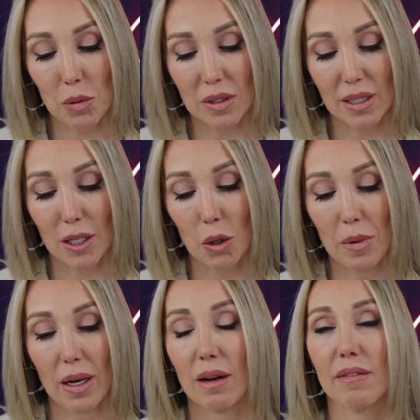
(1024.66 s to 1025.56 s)
one's a little
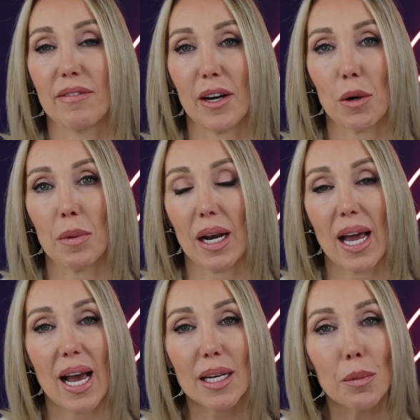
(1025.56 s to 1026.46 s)
bit unfair, but I
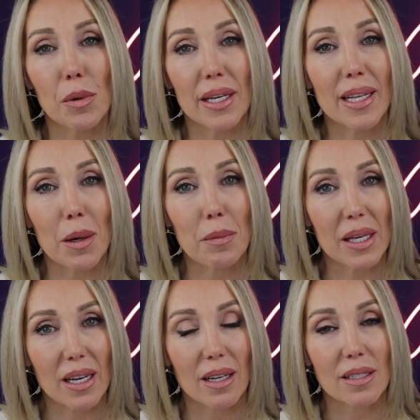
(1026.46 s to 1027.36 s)
had to bring it up
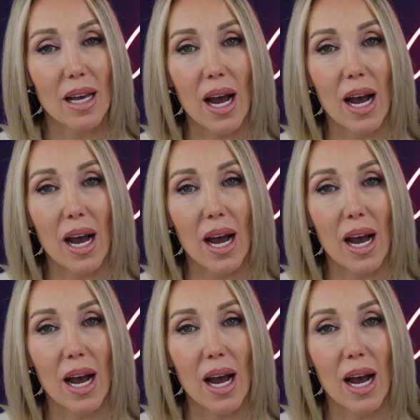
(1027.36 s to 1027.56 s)
because